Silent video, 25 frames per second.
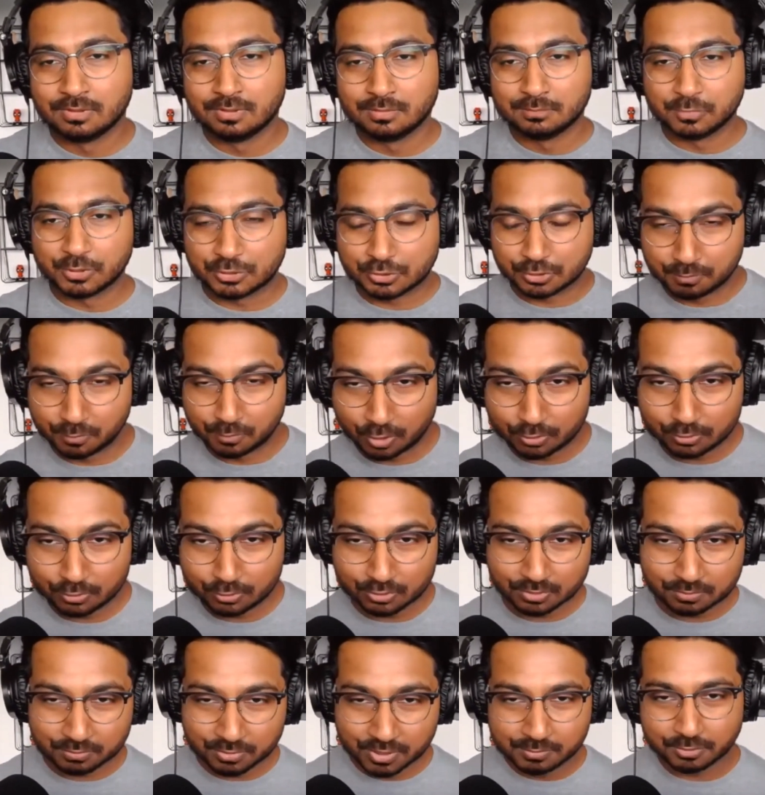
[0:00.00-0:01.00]
But tomorrow,
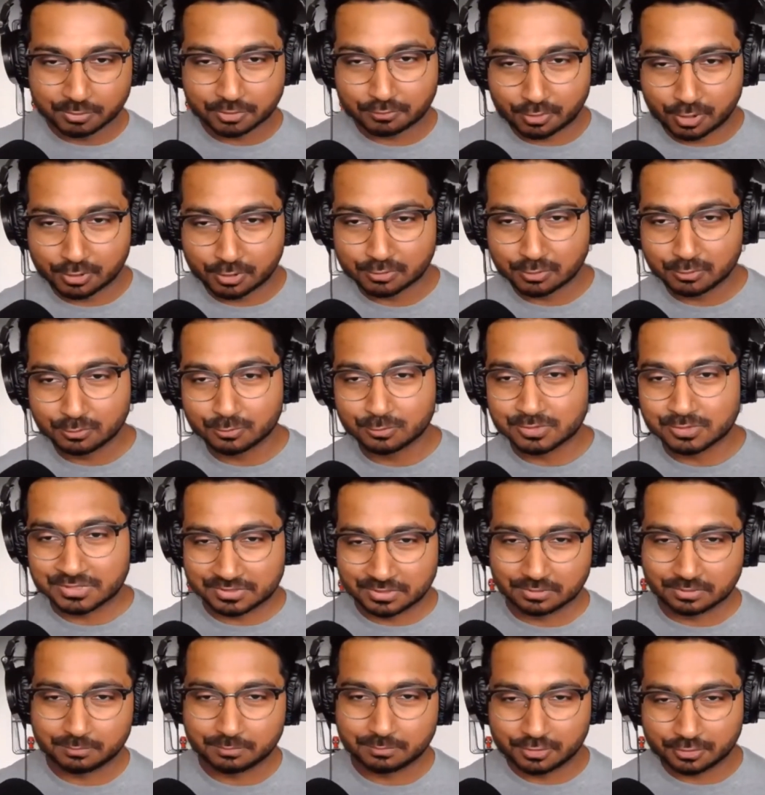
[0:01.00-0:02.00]
the people around you will
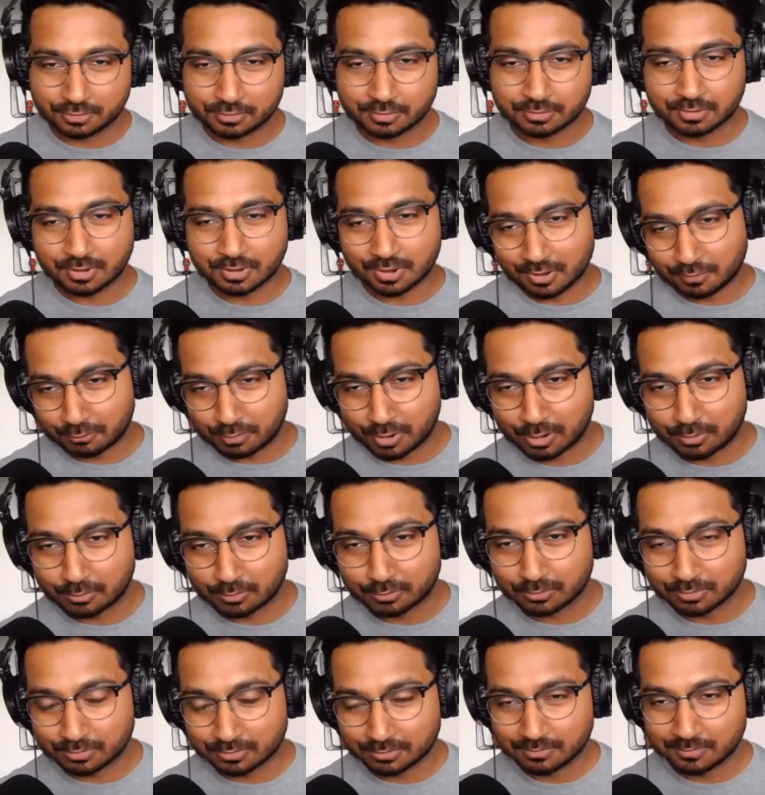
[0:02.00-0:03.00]
still be around.